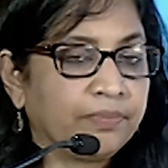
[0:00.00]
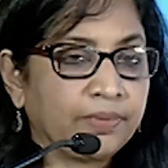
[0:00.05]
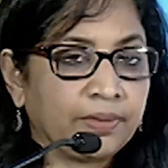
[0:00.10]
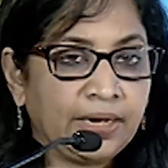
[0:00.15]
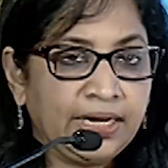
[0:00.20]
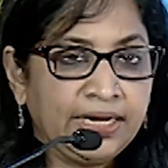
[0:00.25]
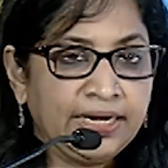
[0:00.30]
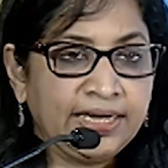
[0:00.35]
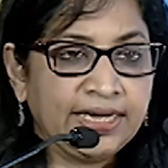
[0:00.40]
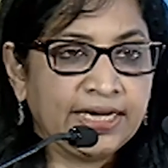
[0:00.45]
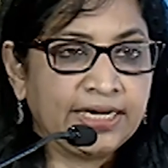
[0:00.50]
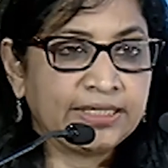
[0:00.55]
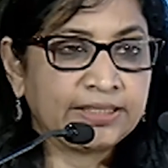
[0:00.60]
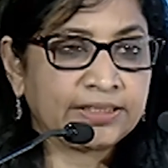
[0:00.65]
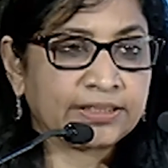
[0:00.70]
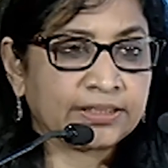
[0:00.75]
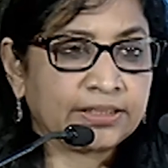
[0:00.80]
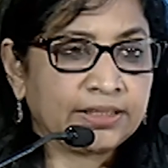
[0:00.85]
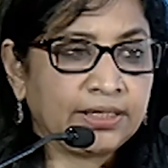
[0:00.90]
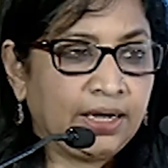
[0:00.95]

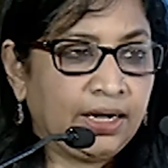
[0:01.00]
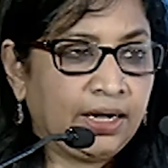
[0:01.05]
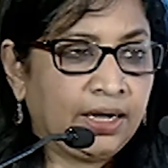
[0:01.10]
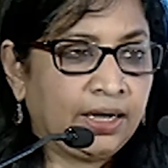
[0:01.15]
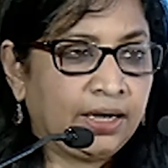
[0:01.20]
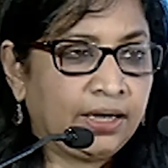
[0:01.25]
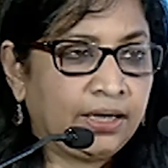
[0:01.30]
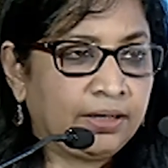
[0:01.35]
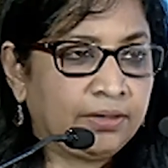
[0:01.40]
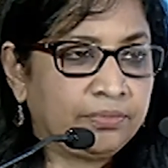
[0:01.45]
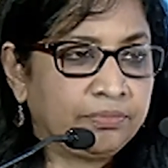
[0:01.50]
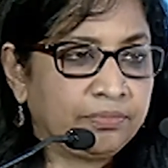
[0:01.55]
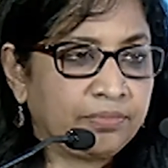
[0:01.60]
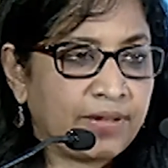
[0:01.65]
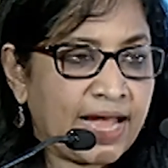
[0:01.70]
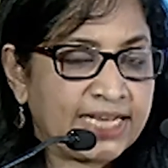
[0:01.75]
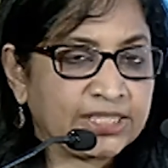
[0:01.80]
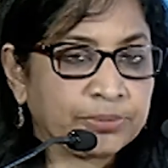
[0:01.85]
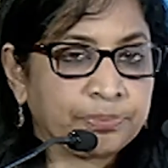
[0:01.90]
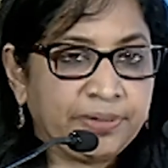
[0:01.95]
India's
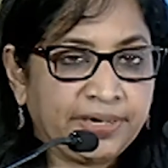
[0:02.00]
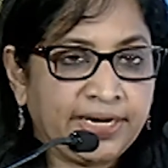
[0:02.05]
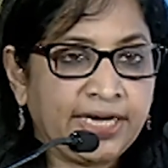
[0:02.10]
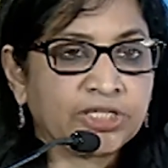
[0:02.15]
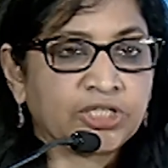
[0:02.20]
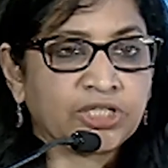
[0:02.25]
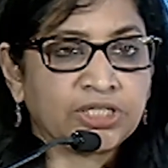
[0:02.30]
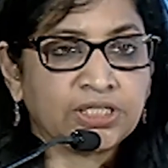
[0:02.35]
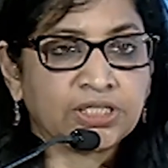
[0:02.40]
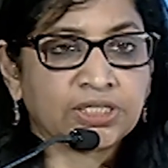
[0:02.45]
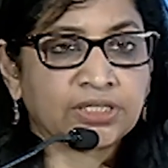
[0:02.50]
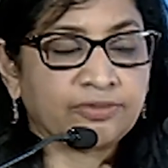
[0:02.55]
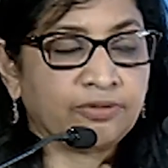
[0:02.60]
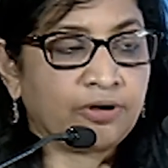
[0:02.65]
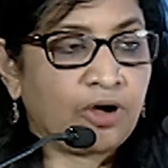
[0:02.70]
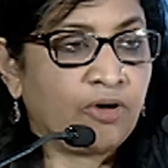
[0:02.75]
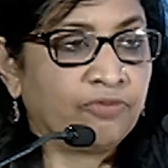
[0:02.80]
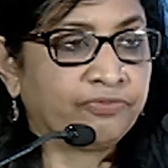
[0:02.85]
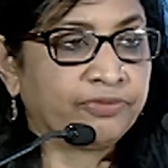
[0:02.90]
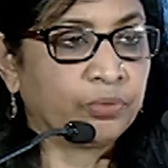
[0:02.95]
aspirations
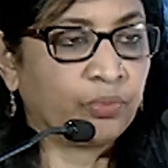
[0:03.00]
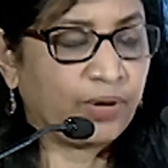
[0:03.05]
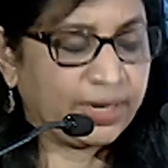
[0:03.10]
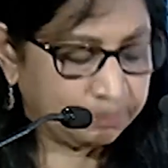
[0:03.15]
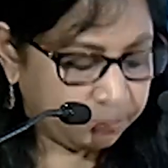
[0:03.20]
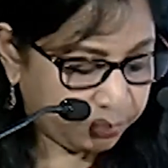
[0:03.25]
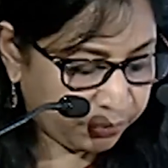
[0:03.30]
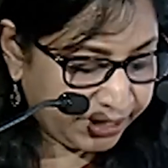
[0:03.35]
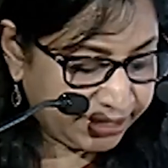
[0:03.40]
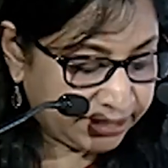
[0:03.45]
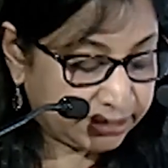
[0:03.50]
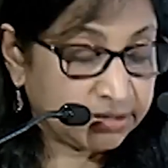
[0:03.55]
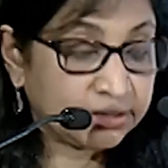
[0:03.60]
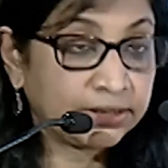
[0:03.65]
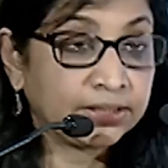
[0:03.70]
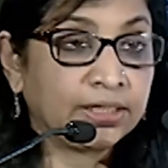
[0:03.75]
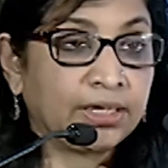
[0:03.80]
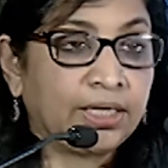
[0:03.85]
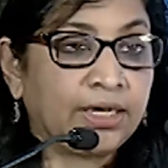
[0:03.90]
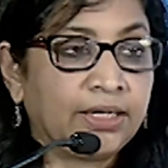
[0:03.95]
of the
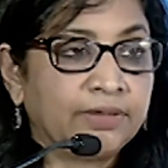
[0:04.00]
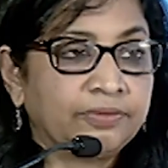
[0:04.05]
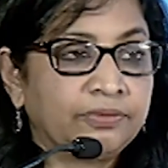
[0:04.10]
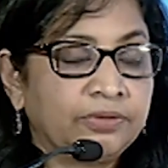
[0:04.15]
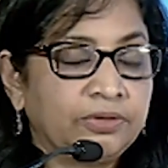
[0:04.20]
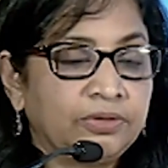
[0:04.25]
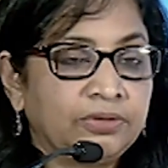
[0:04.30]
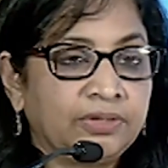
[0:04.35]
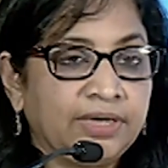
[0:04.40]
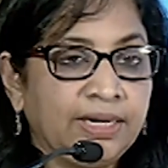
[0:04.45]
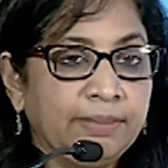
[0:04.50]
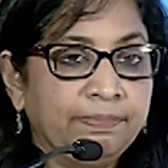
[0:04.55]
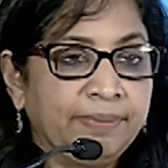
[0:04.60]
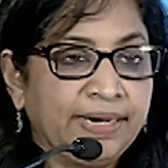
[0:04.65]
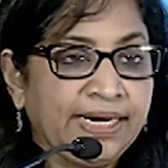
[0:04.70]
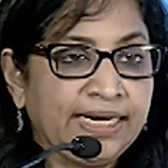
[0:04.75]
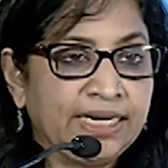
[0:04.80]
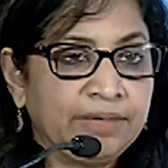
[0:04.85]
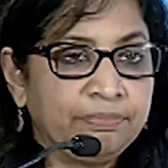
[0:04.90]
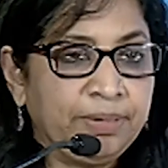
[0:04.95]
1.3
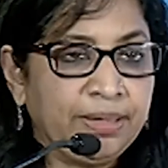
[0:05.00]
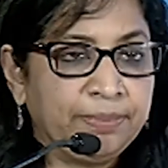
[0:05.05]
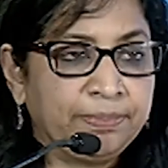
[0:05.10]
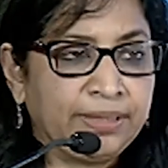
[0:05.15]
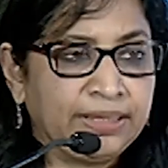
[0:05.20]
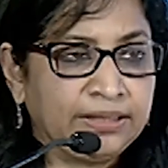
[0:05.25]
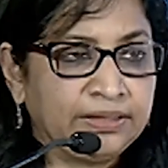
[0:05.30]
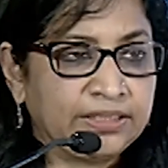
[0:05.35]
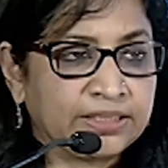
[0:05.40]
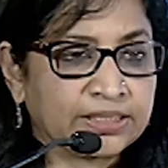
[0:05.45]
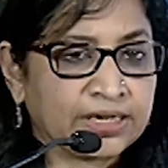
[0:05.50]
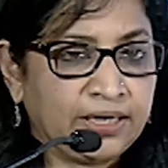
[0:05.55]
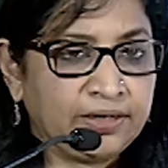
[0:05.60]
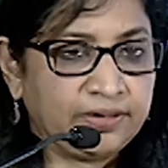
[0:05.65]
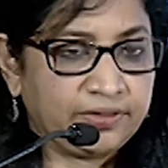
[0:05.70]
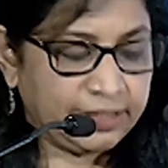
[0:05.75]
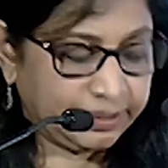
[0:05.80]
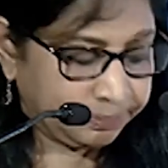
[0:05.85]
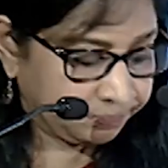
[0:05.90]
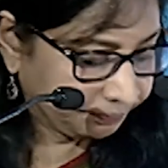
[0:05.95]
billion people in this
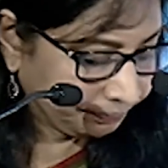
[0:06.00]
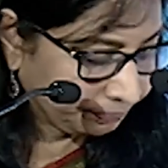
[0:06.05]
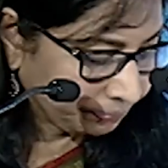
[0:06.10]
country.